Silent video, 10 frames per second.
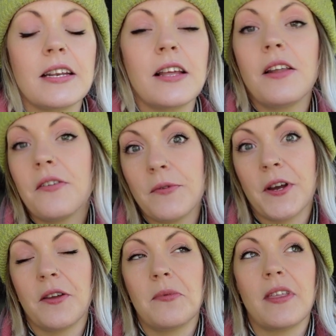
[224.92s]
and I love
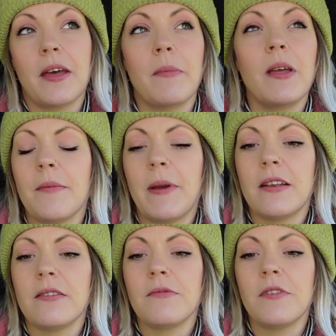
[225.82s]
working with them. I
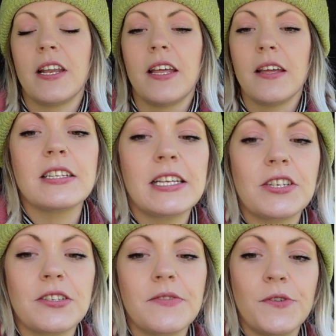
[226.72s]
paint really
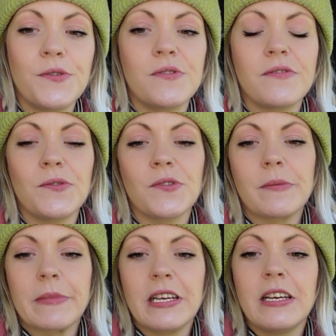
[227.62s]
delicious food for them.